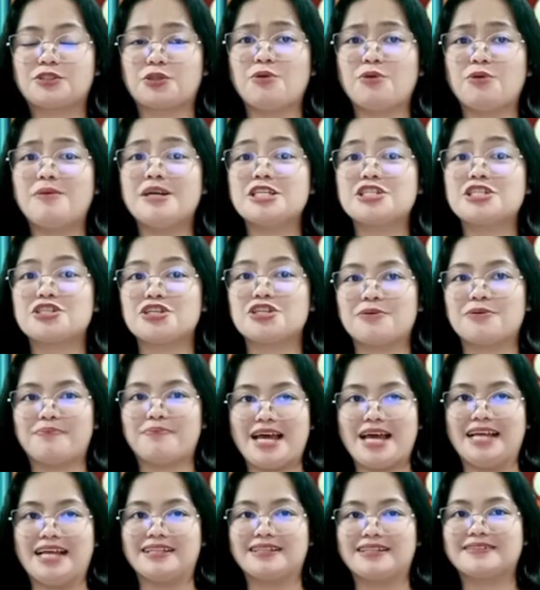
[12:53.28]
to mature
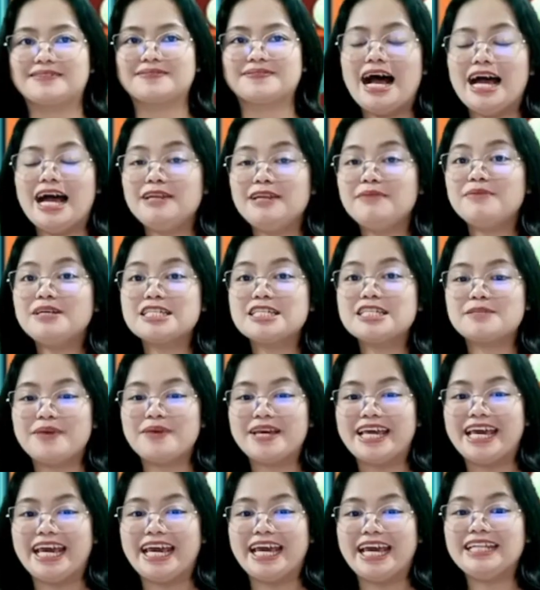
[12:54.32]
plant. Animals
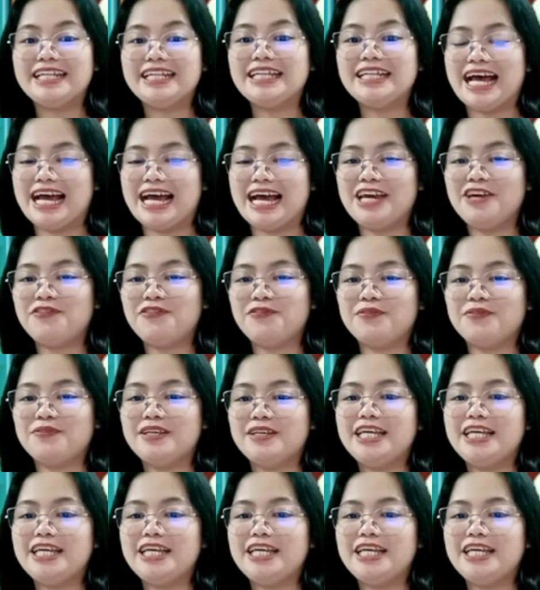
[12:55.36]
begin life